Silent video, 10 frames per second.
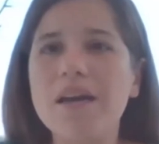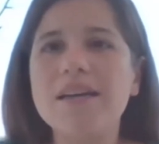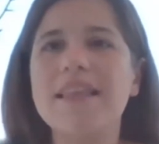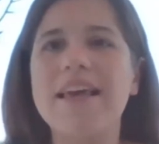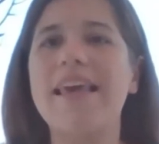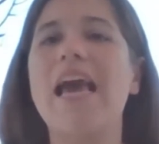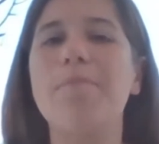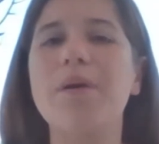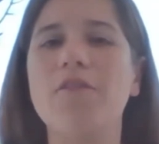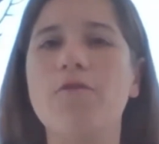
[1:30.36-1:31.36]
because they can't
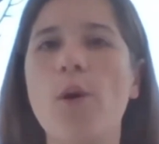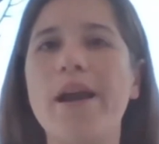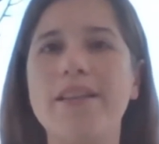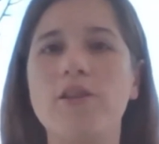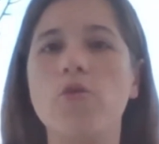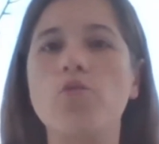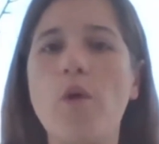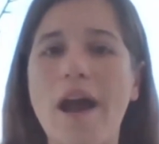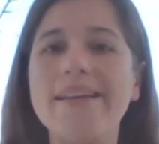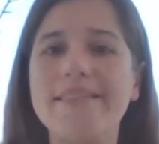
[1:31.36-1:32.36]
be avoided. They're
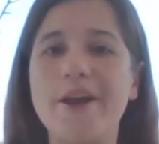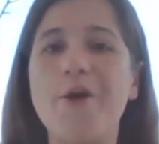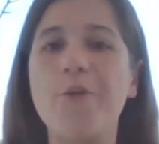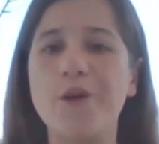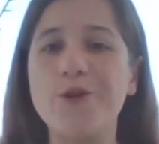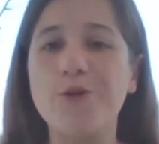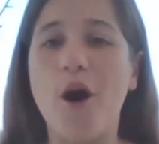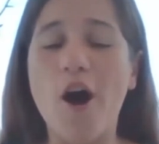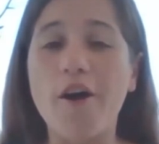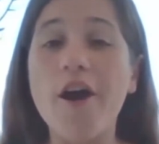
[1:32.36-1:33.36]
right there where you
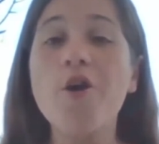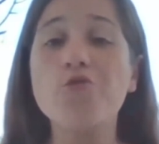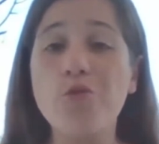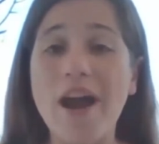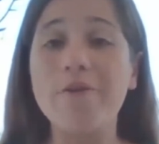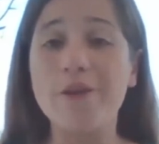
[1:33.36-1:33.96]
are, right